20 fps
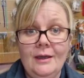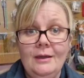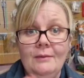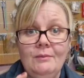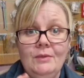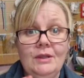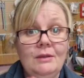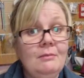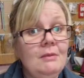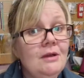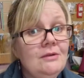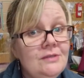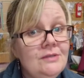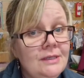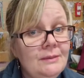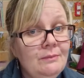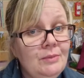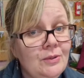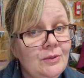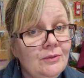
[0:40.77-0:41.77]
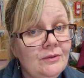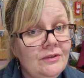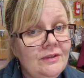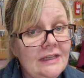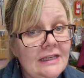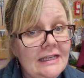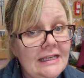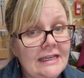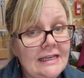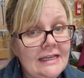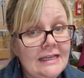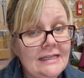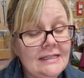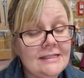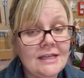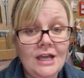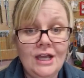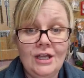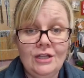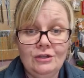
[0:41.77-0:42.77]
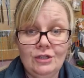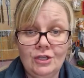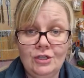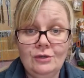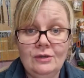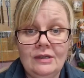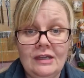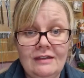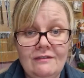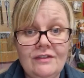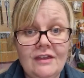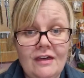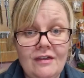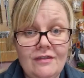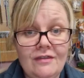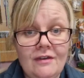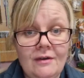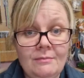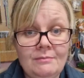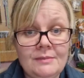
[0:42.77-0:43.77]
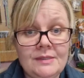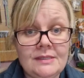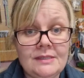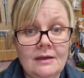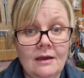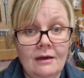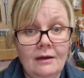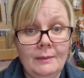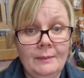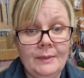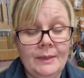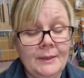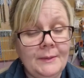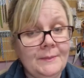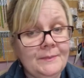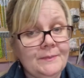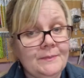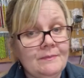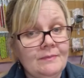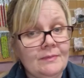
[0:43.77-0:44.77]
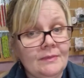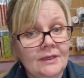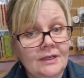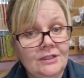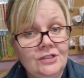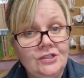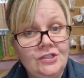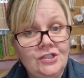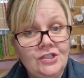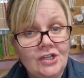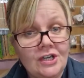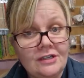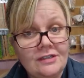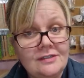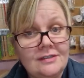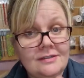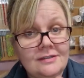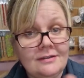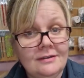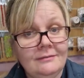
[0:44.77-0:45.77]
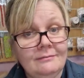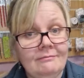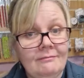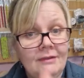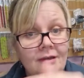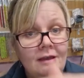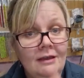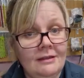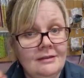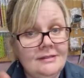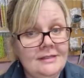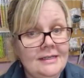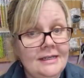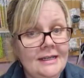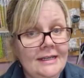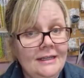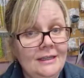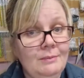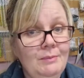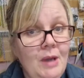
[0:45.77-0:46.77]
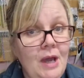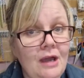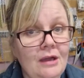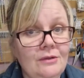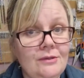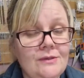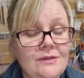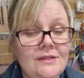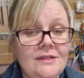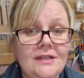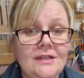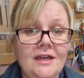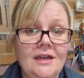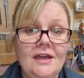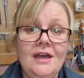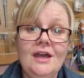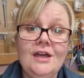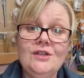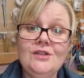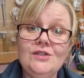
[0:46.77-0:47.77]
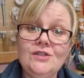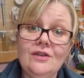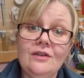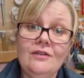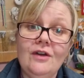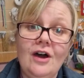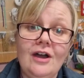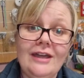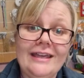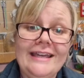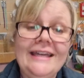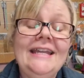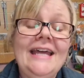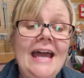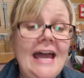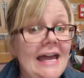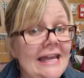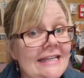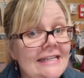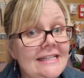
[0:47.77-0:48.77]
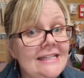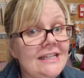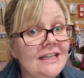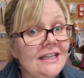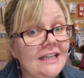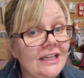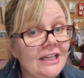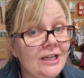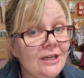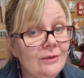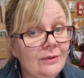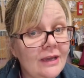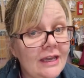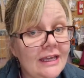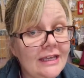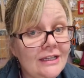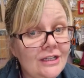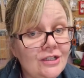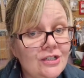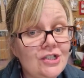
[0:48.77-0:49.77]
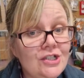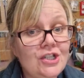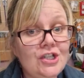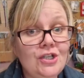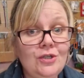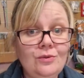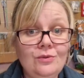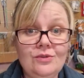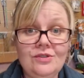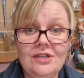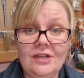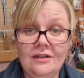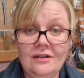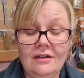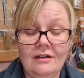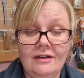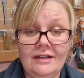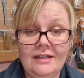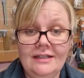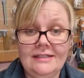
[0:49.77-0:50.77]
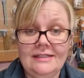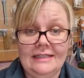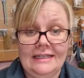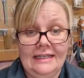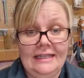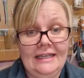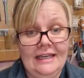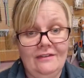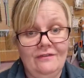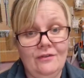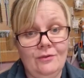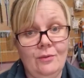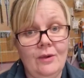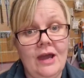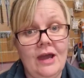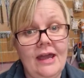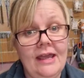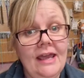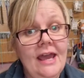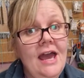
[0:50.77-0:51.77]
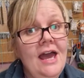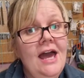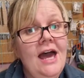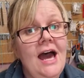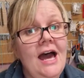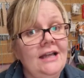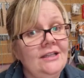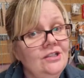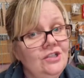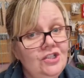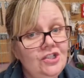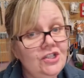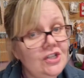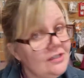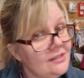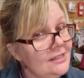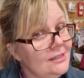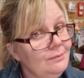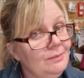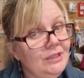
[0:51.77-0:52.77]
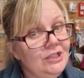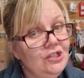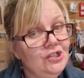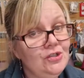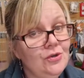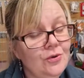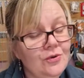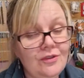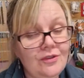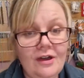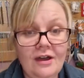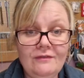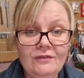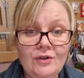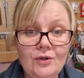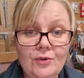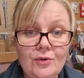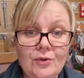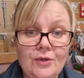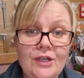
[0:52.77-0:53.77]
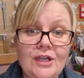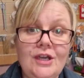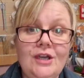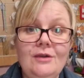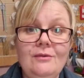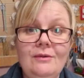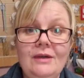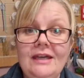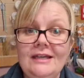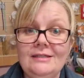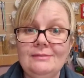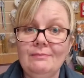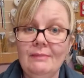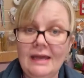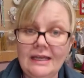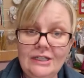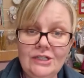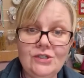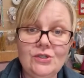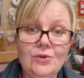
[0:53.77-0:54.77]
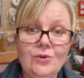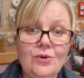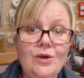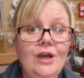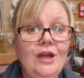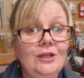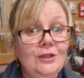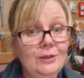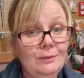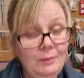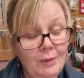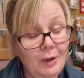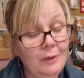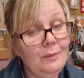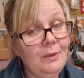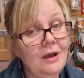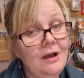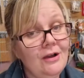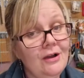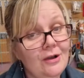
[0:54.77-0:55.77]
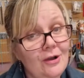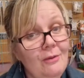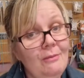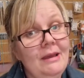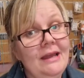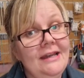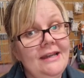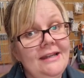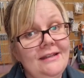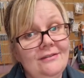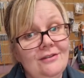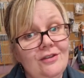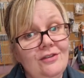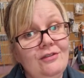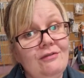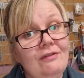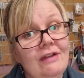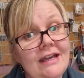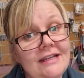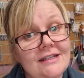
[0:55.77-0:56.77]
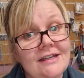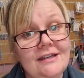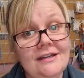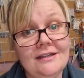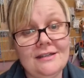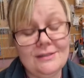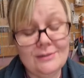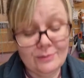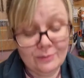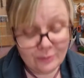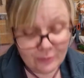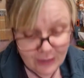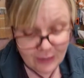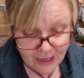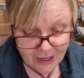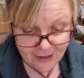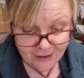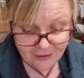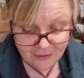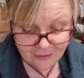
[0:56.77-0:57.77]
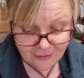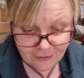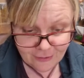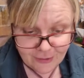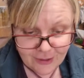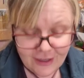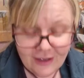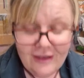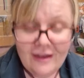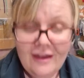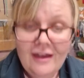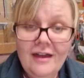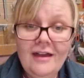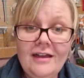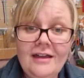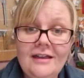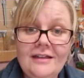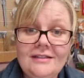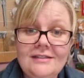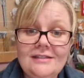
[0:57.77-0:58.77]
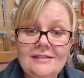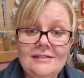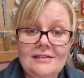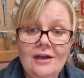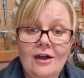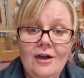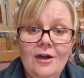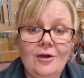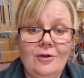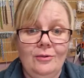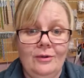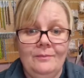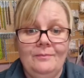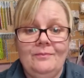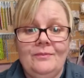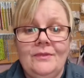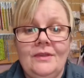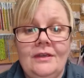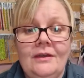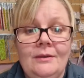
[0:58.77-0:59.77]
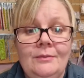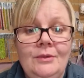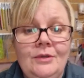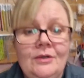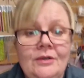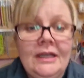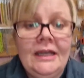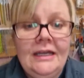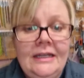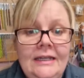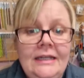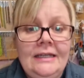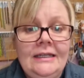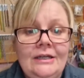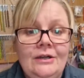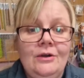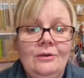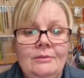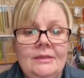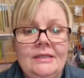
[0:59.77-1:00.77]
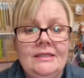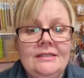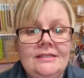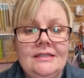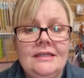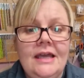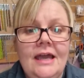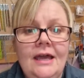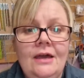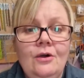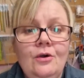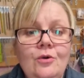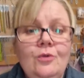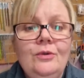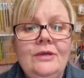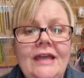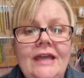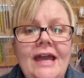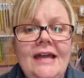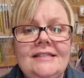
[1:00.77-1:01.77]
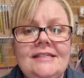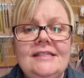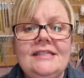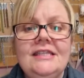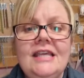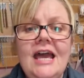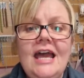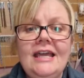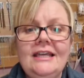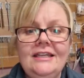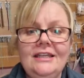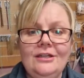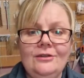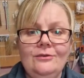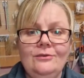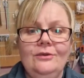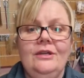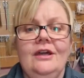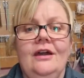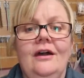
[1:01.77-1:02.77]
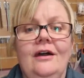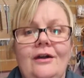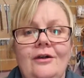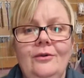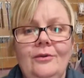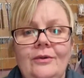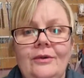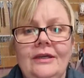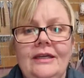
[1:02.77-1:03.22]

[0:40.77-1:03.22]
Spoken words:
But the most important thing is that you give that thumbs up just underneath the post so that I can enter you into tonight's giveaway. And just to be sure that I've caught you is make sure you pop a comment in the thread as well. So I'm not getting any comments yet. Oh yes, there you go.